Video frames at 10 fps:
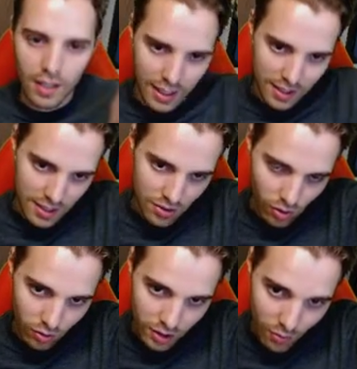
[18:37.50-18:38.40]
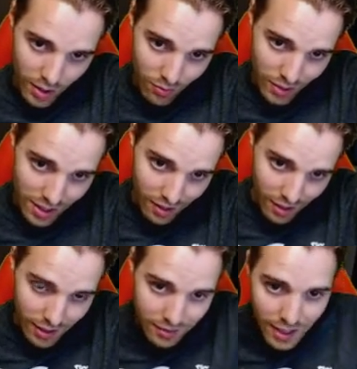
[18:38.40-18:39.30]
And this is only when we
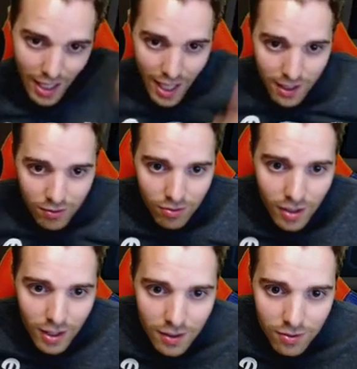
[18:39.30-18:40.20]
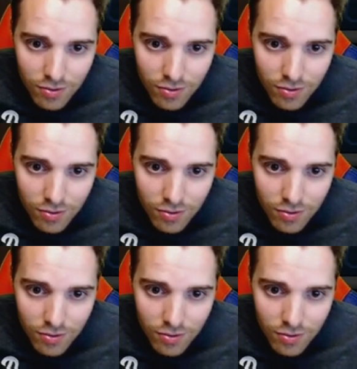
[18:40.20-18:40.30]
knock out the active, right?